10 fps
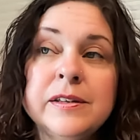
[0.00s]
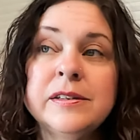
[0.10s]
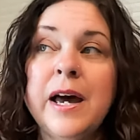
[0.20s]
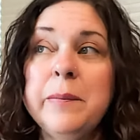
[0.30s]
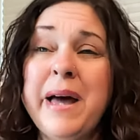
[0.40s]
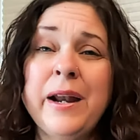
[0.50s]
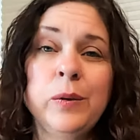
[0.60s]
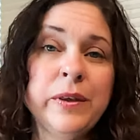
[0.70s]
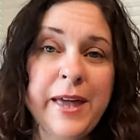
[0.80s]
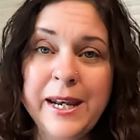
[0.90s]
It's not a
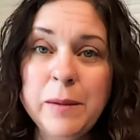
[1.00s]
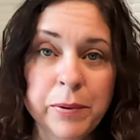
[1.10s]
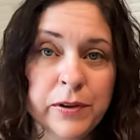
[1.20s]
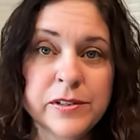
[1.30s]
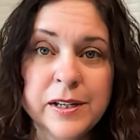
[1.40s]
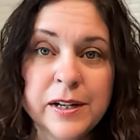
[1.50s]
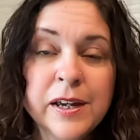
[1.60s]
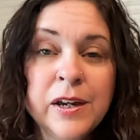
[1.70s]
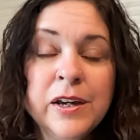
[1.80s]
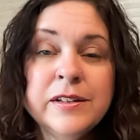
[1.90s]
battle with any person
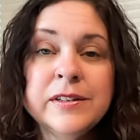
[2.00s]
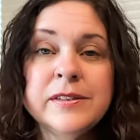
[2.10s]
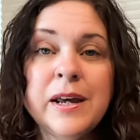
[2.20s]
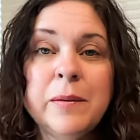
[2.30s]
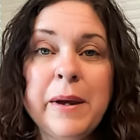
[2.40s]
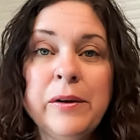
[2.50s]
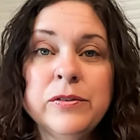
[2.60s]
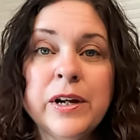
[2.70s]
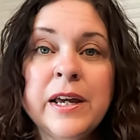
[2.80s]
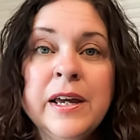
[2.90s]
to set a
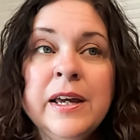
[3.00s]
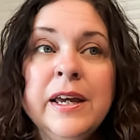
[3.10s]
boundary.